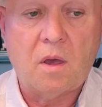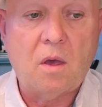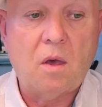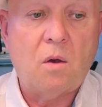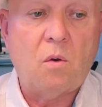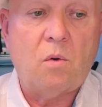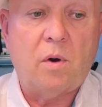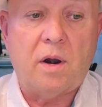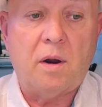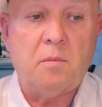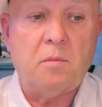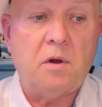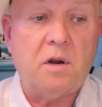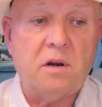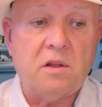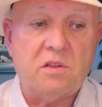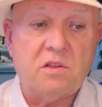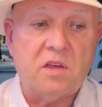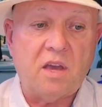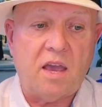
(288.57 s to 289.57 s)
What I'm going
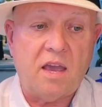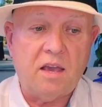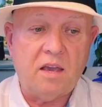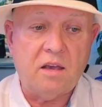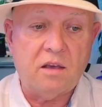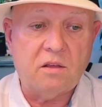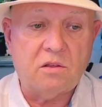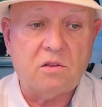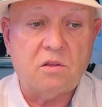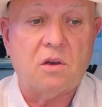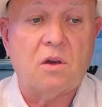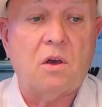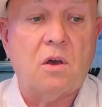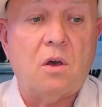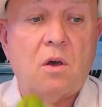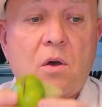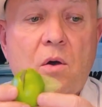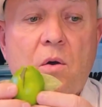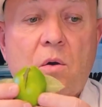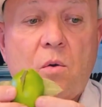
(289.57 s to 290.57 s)
to say is,
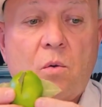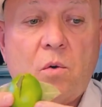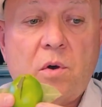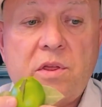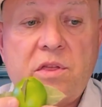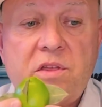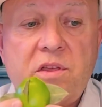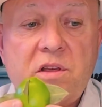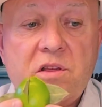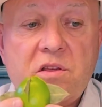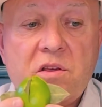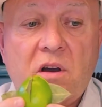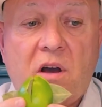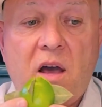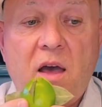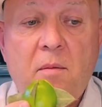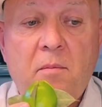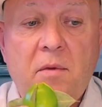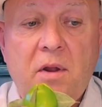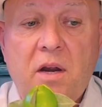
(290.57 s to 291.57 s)
with this
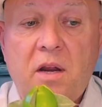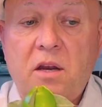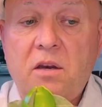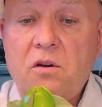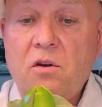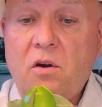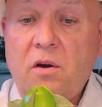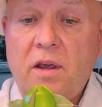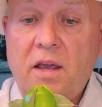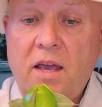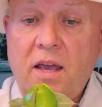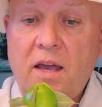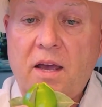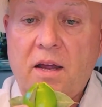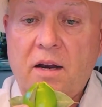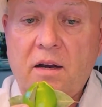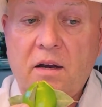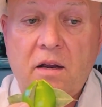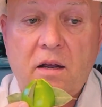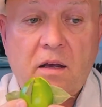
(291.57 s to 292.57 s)
lemon in your
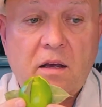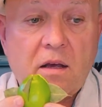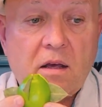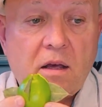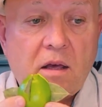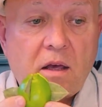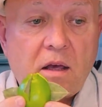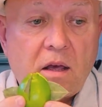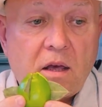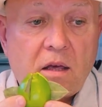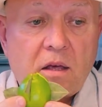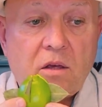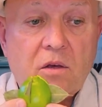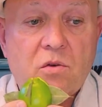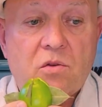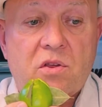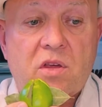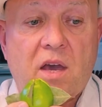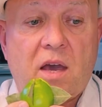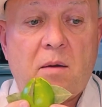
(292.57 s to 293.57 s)
hand, you
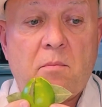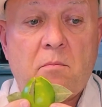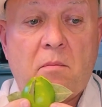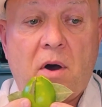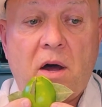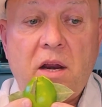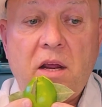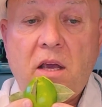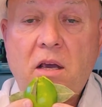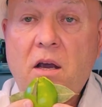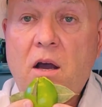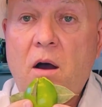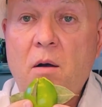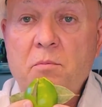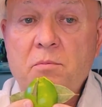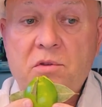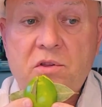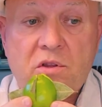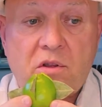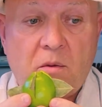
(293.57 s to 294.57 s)
say, money
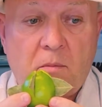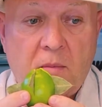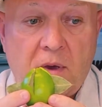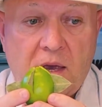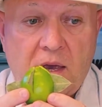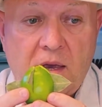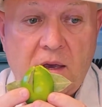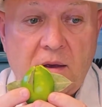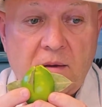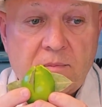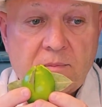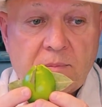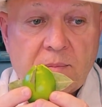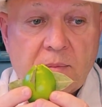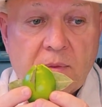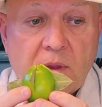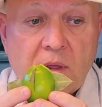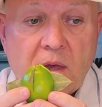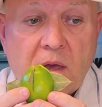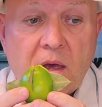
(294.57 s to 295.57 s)
comes to me
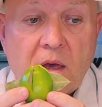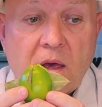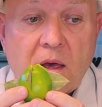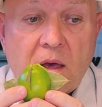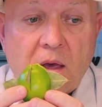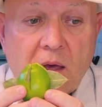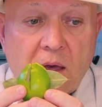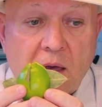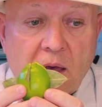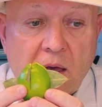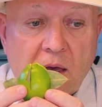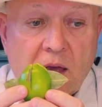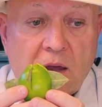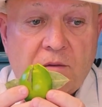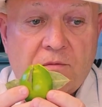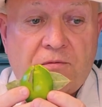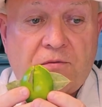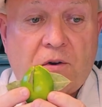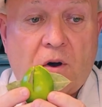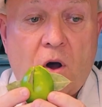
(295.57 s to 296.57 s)

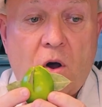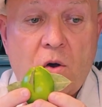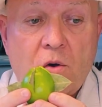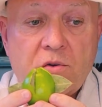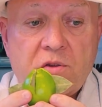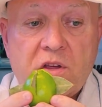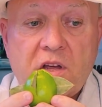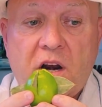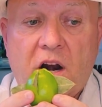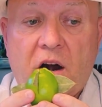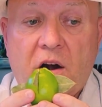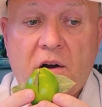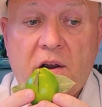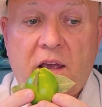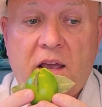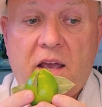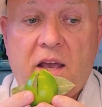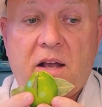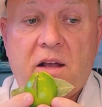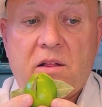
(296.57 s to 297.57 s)
and flows in our
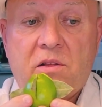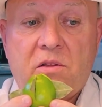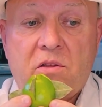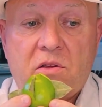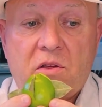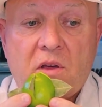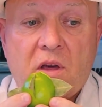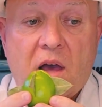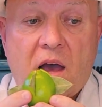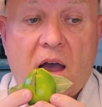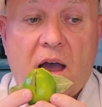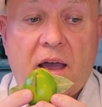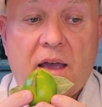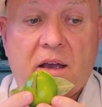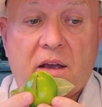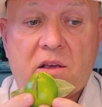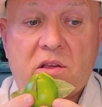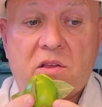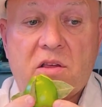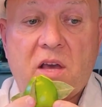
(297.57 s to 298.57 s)
hands. I
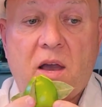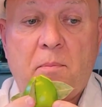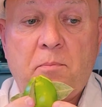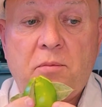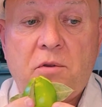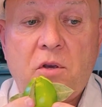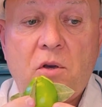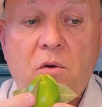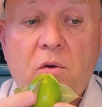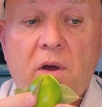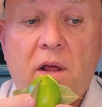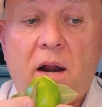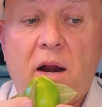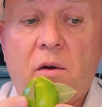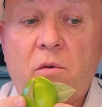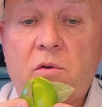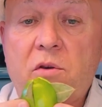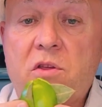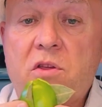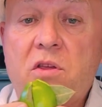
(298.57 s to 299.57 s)
accept you and I
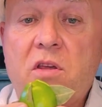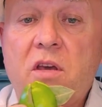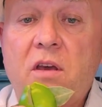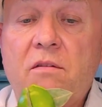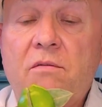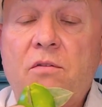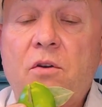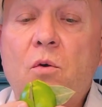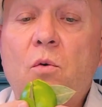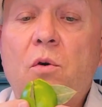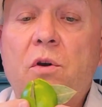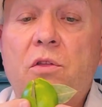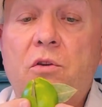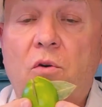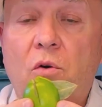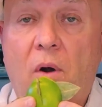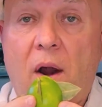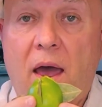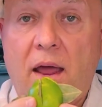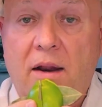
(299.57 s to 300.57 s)
receive you with
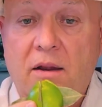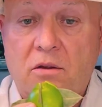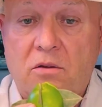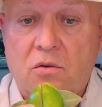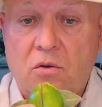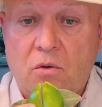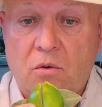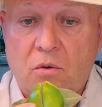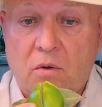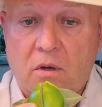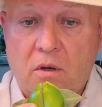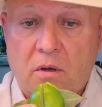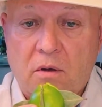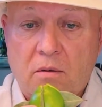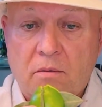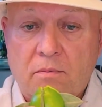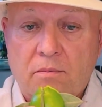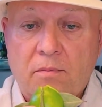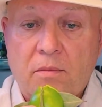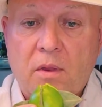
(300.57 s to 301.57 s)
gratitude.
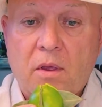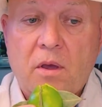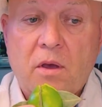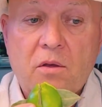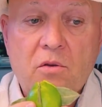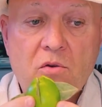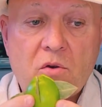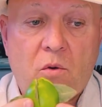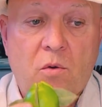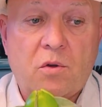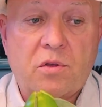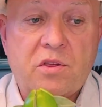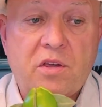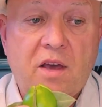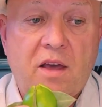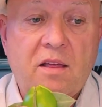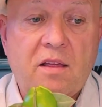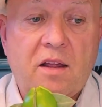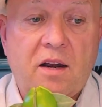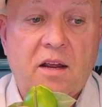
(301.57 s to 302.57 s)
So we'll
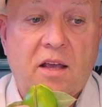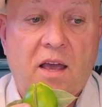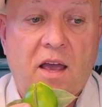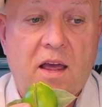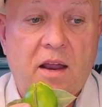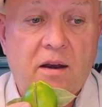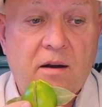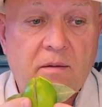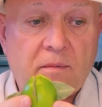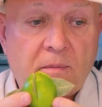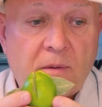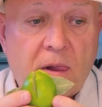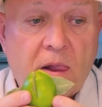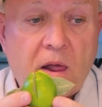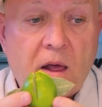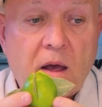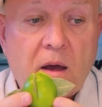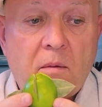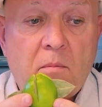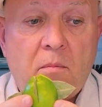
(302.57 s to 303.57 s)
say that again.
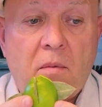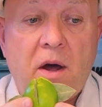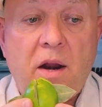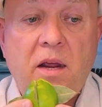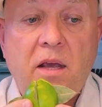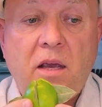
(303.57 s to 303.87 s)
Money